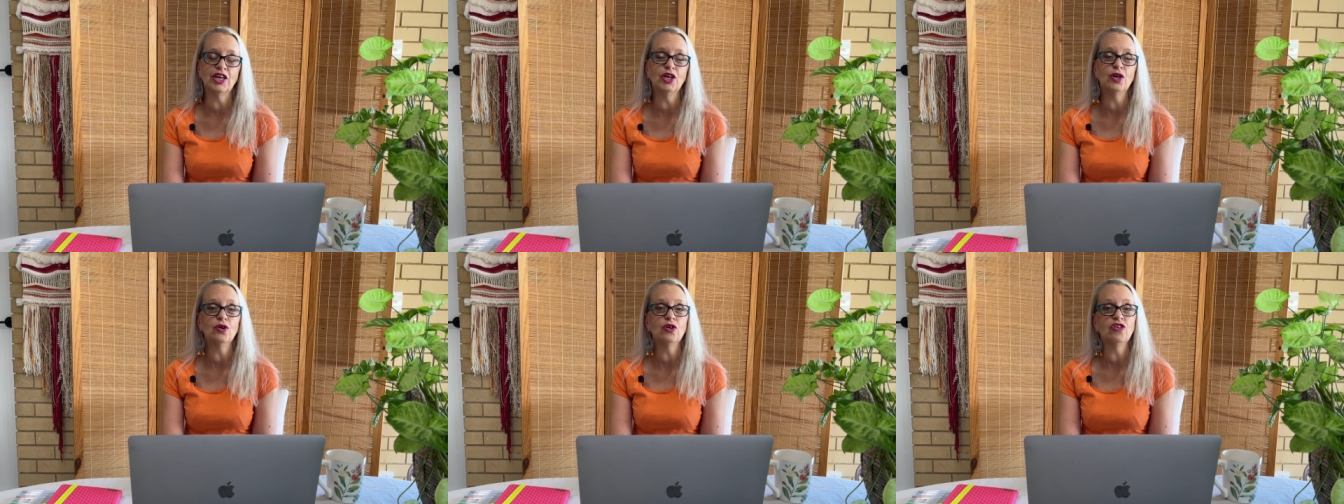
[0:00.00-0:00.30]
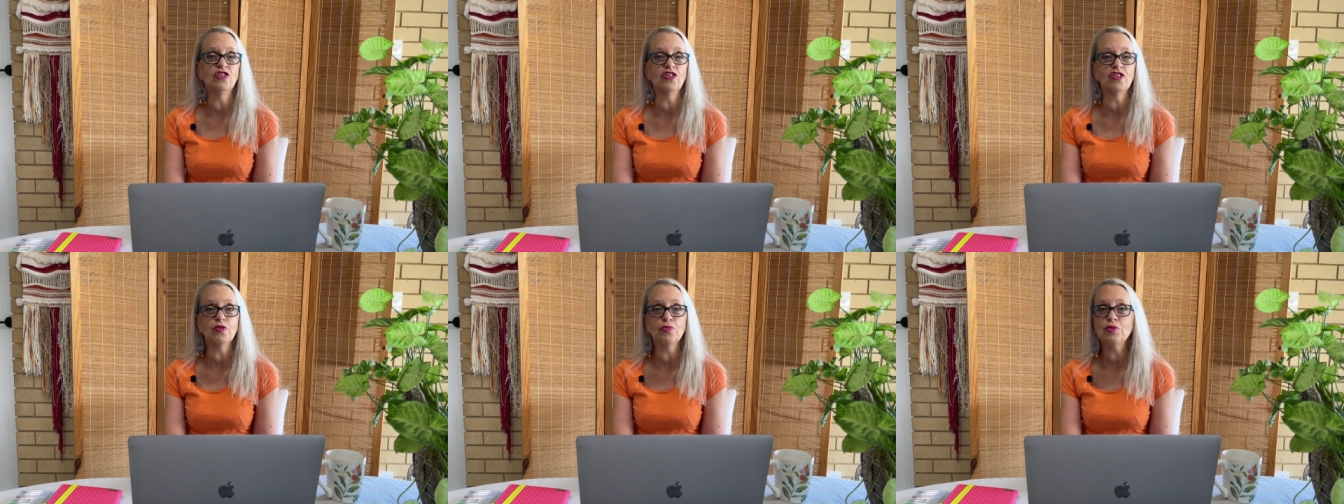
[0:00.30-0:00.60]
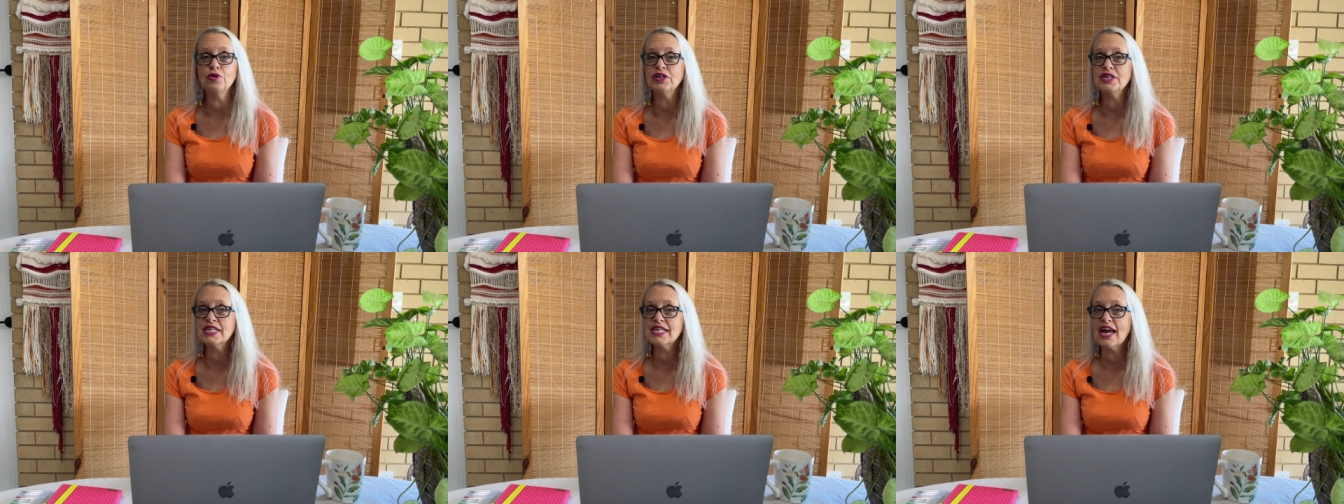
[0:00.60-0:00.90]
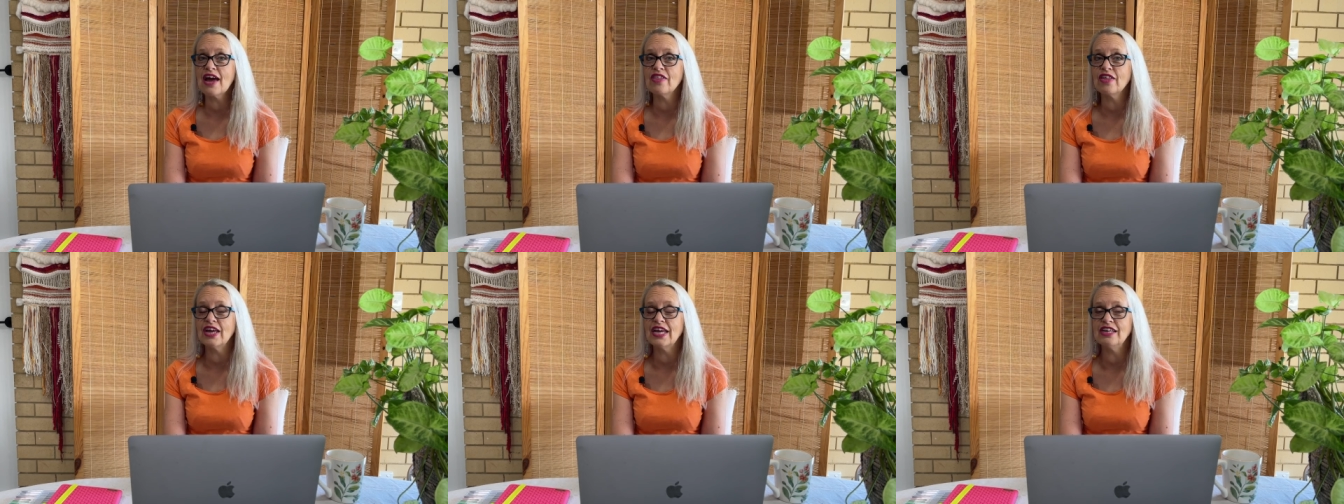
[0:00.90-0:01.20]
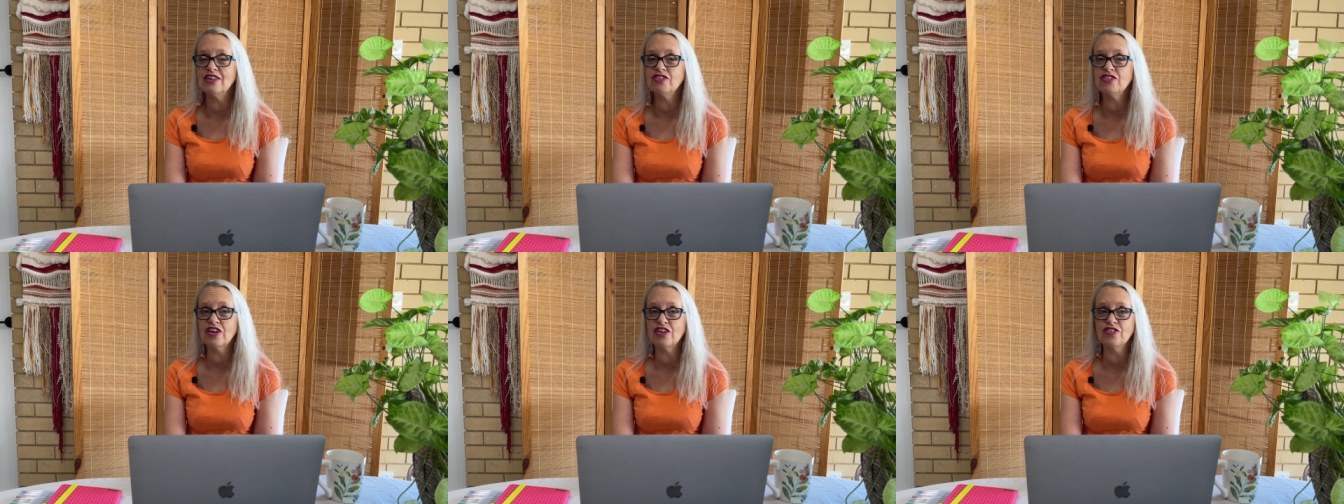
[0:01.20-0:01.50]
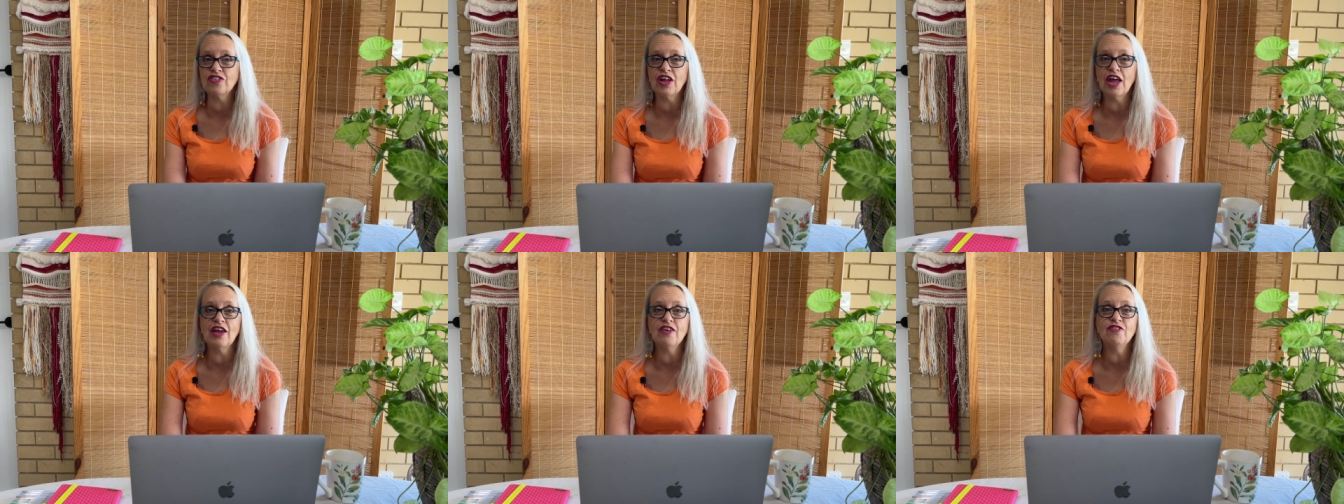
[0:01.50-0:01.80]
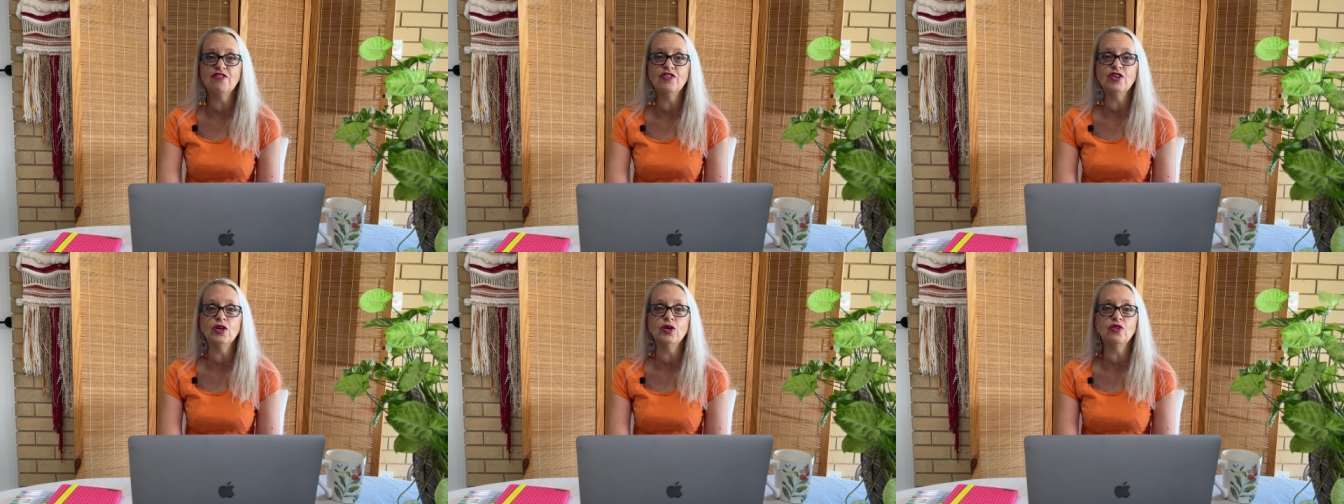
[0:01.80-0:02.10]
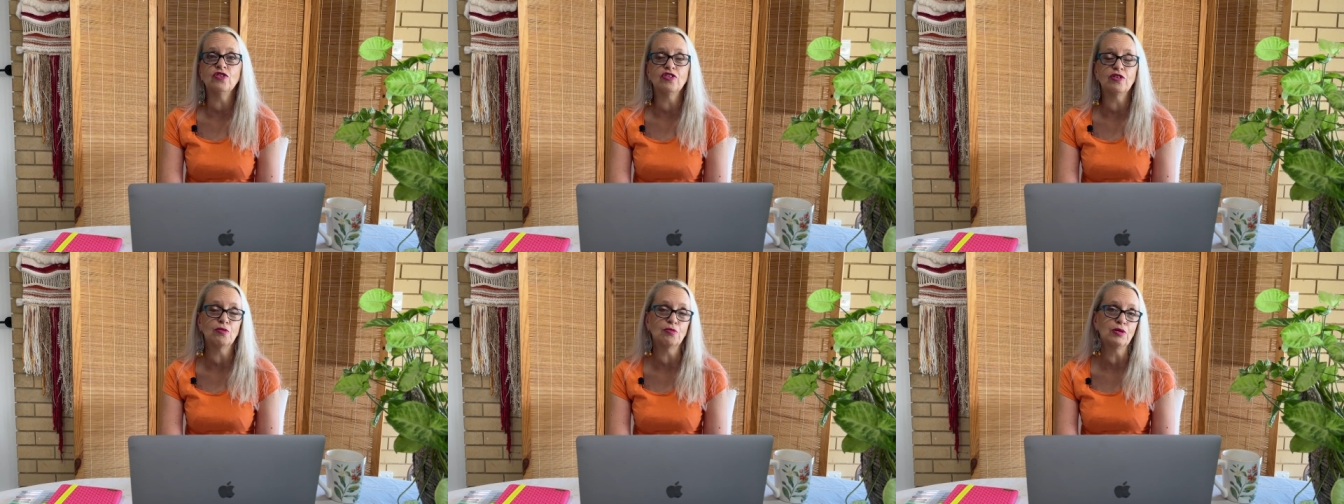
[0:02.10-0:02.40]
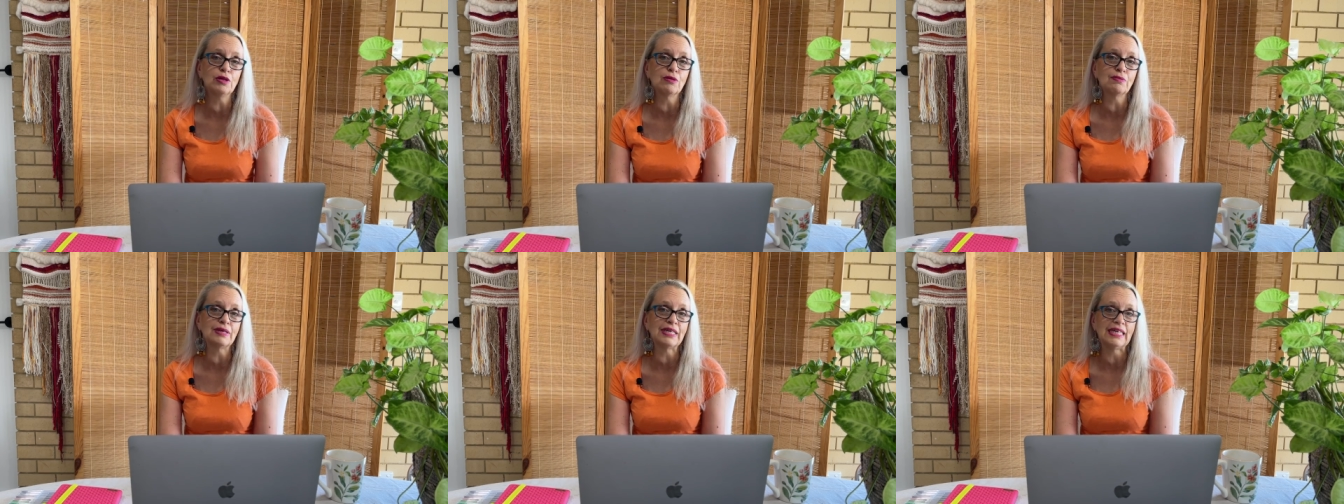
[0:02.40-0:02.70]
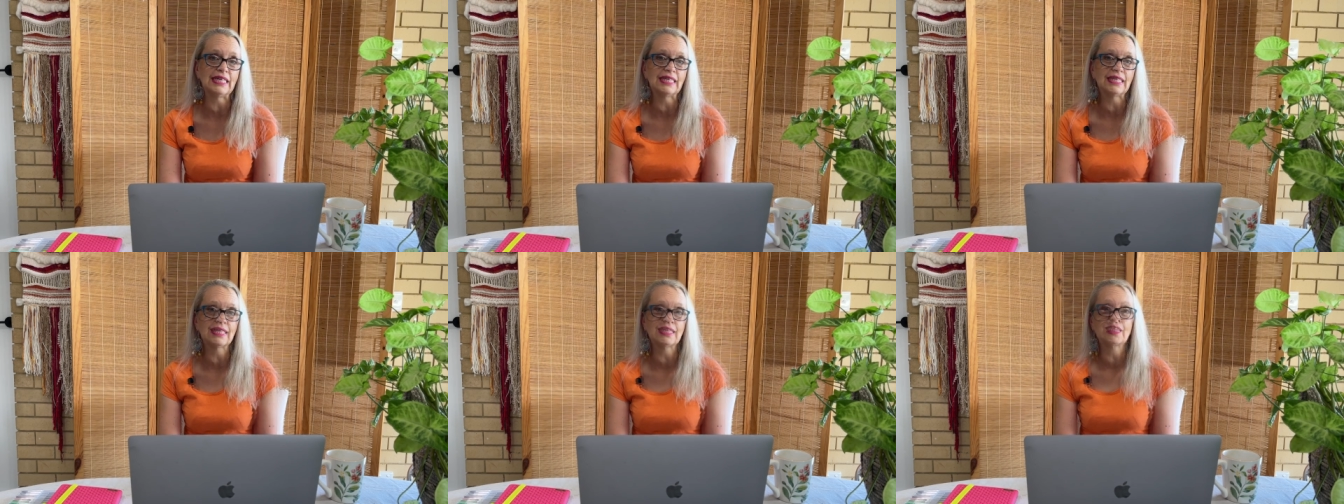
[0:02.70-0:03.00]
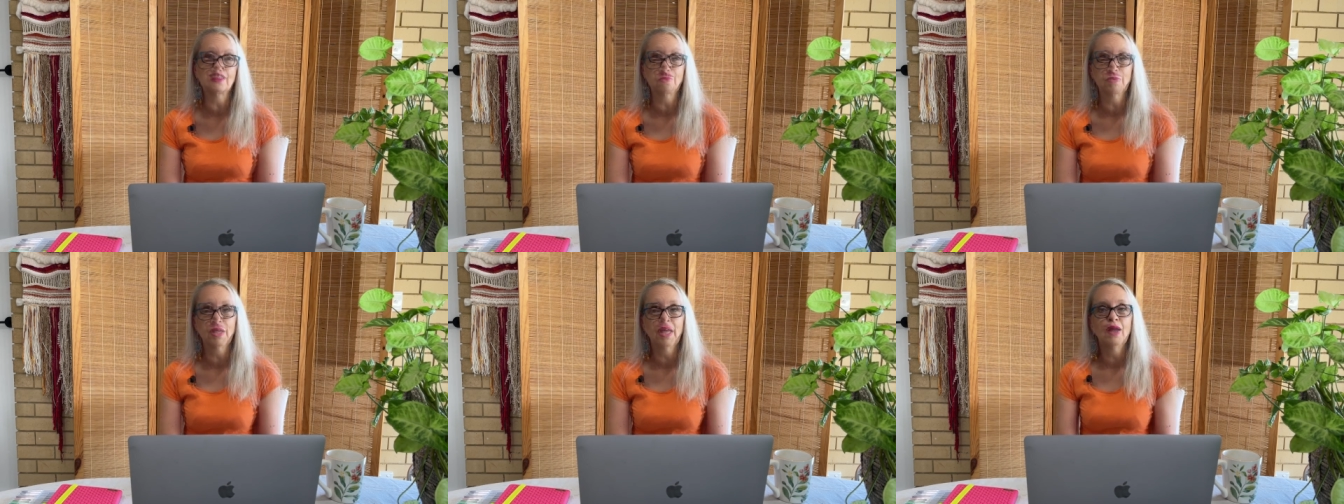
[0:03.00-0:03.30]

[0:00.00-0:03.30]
you could just put together in just a few simple minutes.